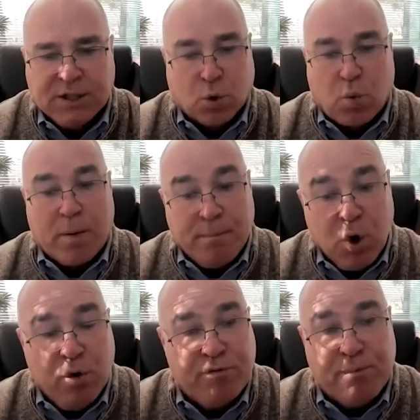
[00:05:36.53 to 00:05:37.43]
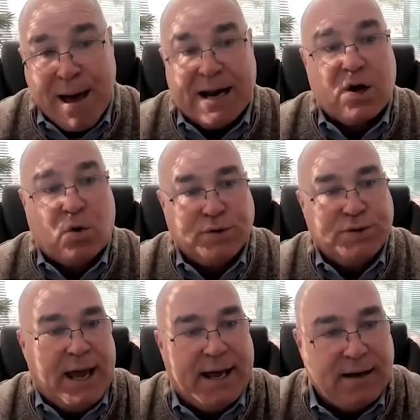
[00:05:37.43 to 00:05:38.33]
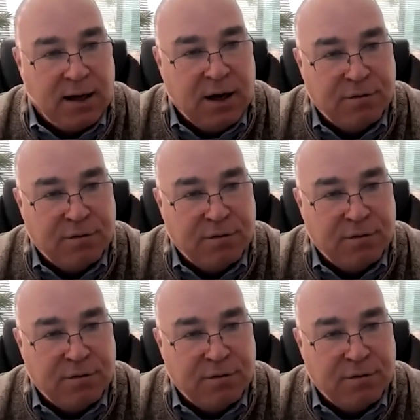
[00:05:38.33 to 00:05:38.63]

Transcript: to remove medical debt